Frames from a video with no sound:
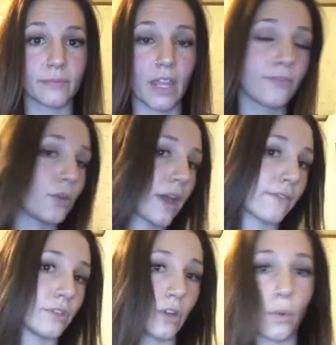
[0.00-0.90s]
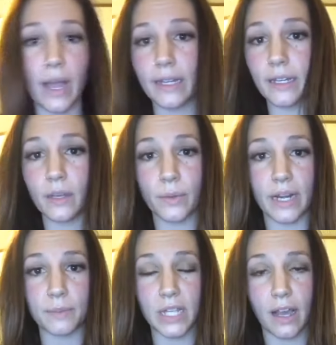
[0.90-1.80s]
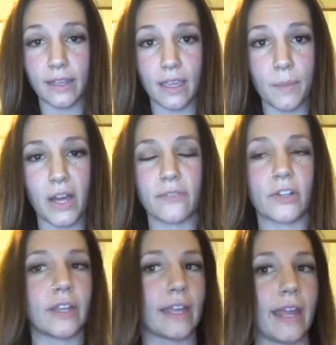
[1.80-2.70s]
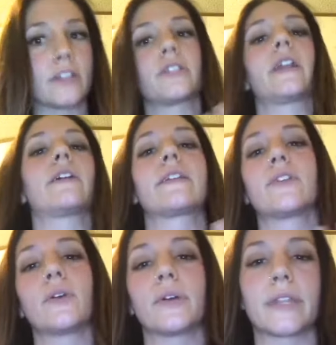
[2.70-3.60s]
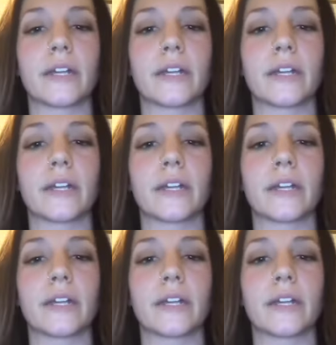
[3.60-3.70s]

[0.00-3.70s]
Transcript: If you have no idea what I'm talking about, if you're like, Ashton, I don't even know what